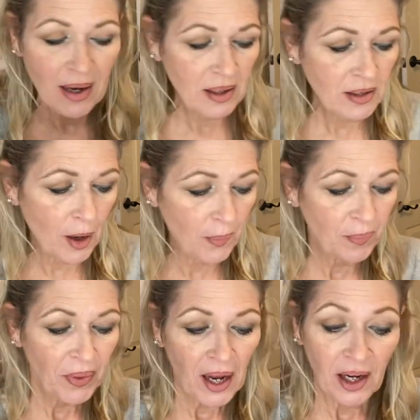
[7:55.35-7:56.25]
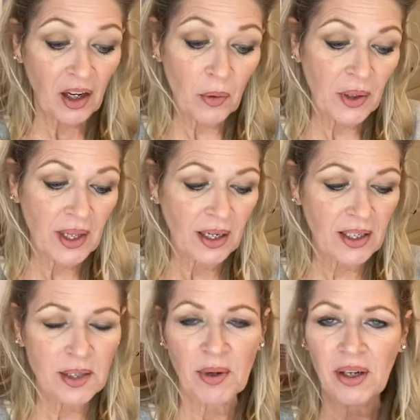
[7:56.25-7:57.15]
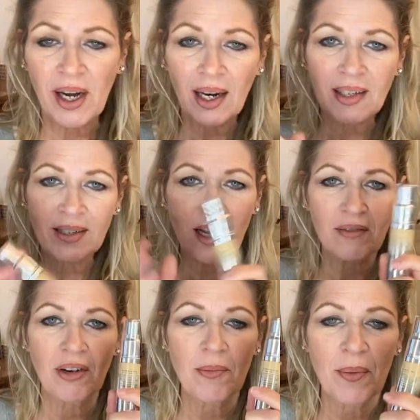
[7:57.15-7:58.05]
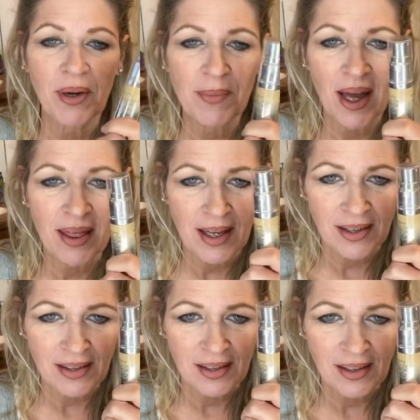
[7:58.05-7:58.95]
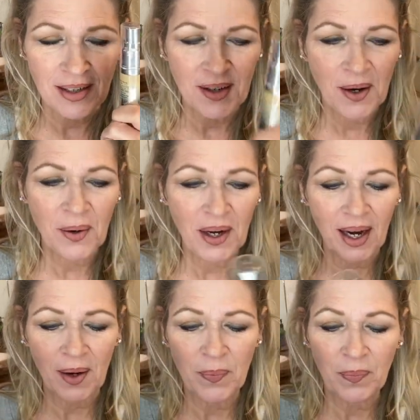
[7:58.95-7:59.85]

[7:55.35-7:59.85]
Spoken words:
So you don't want that to smear. Now let's talk for a moment about this, okay?